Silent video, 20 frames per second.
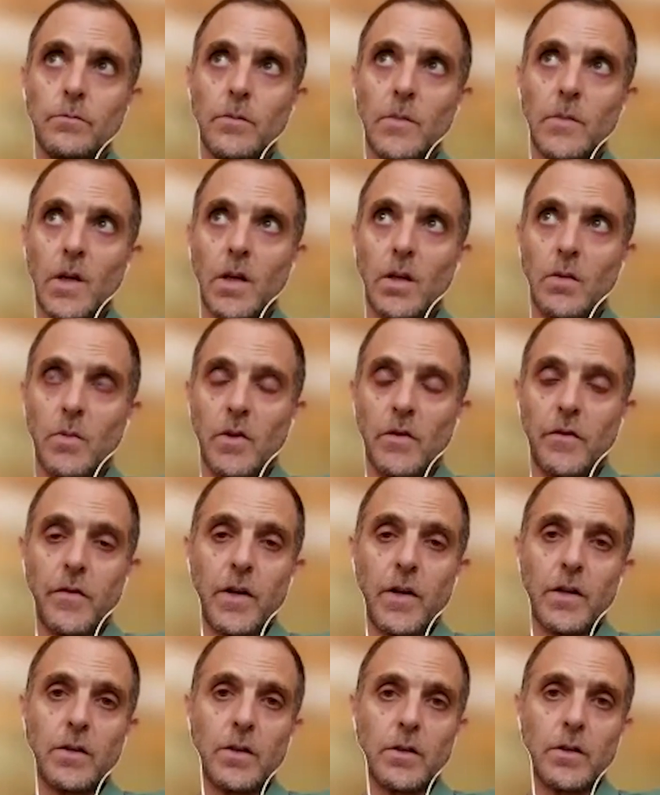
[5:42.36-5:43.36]
And my
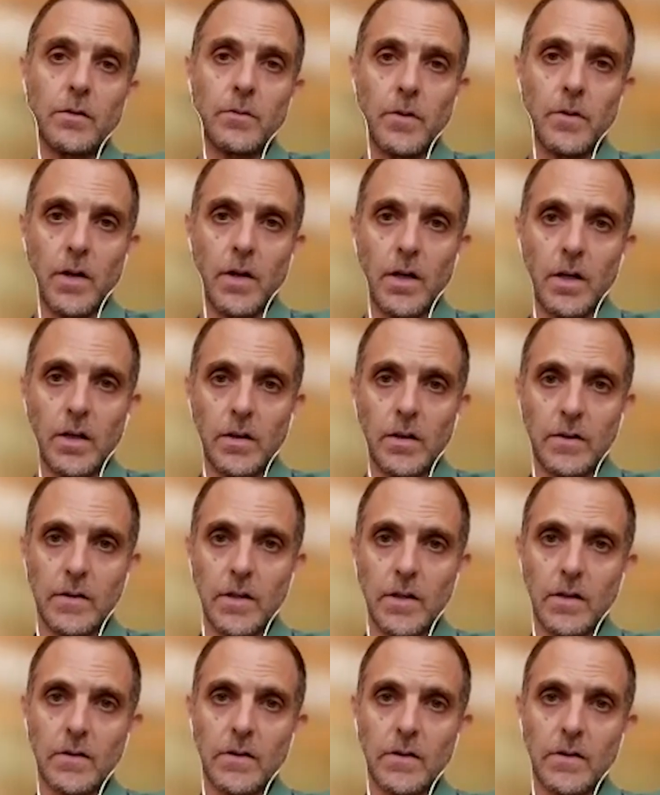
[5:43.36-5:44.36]
father, Alex
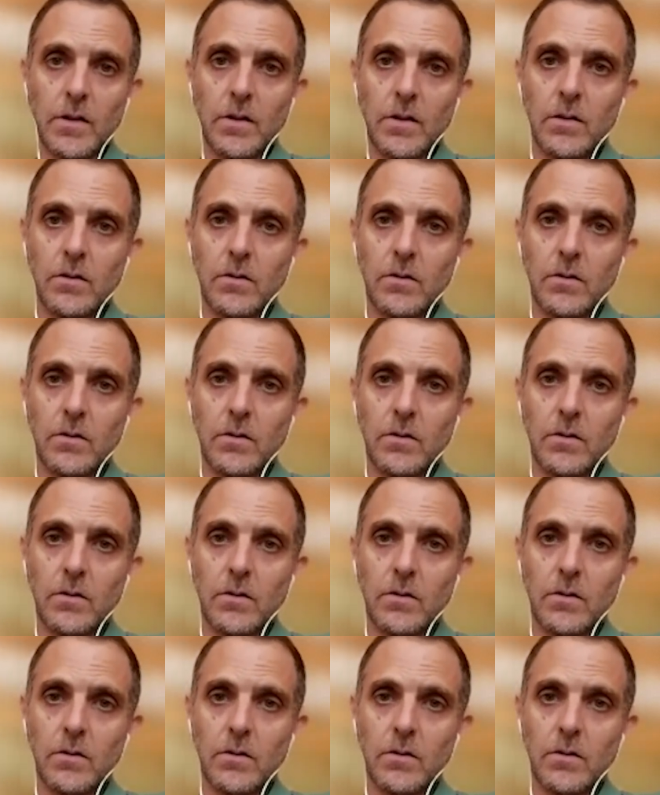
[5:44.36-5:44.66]
Dancyg,